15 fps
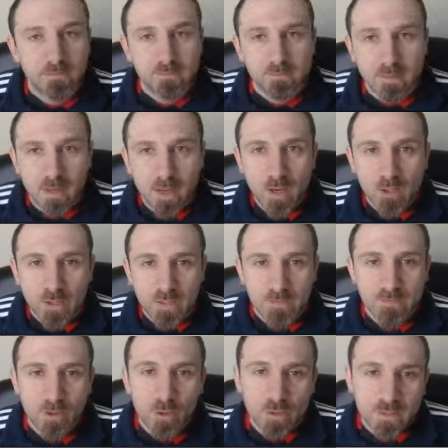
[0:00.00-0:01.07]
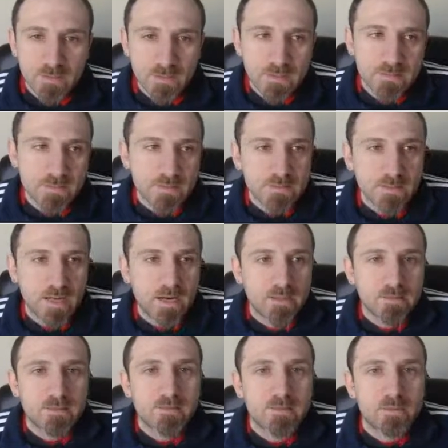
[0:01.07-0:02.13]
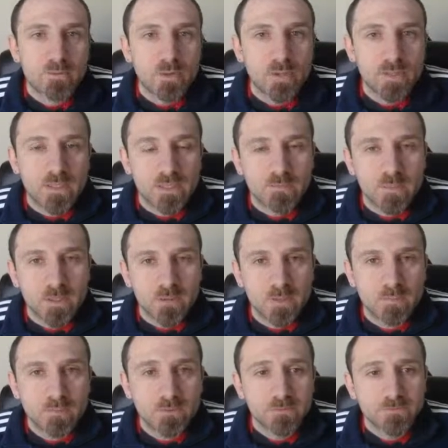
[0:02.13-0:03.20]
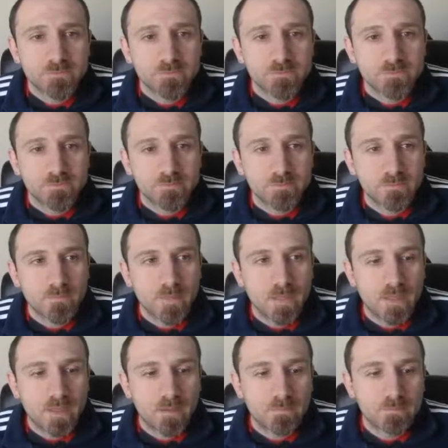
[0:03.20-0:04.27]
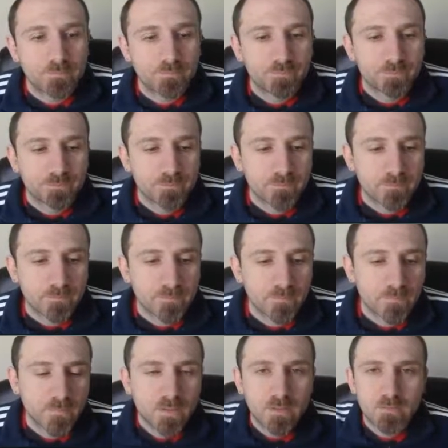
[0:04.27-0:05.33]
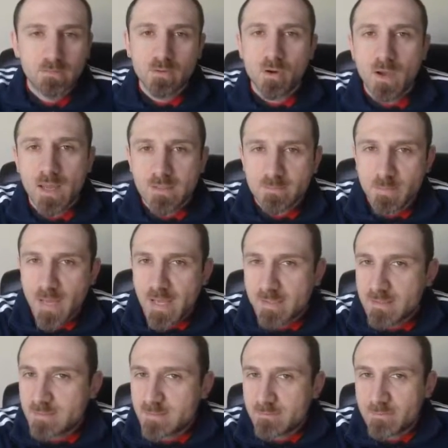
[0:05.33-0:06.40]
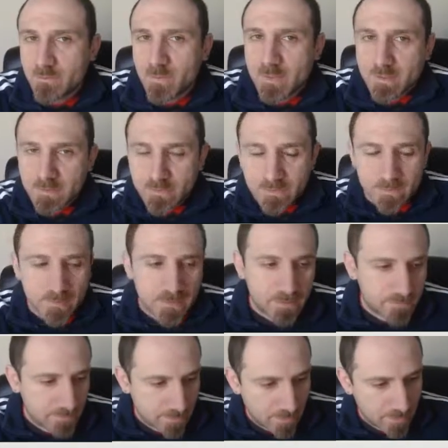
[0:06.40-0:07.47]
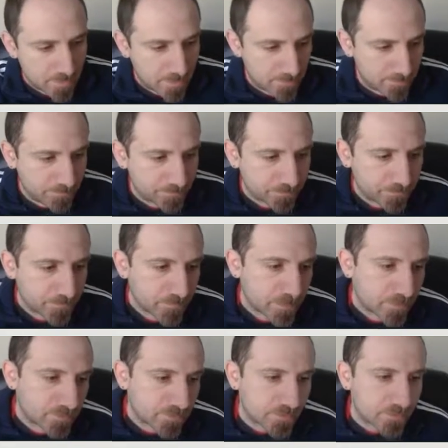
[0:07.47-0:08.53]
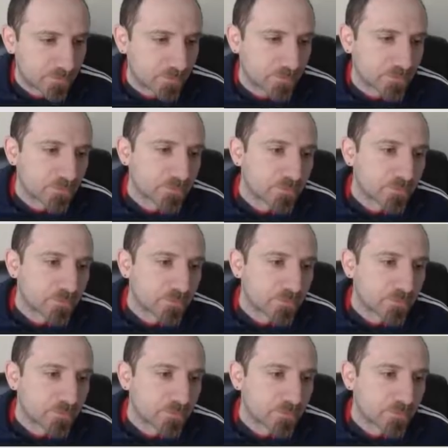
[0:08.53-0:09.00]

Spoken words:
only these 6 characters still only give me trouble. Not as bad as everyone else, but so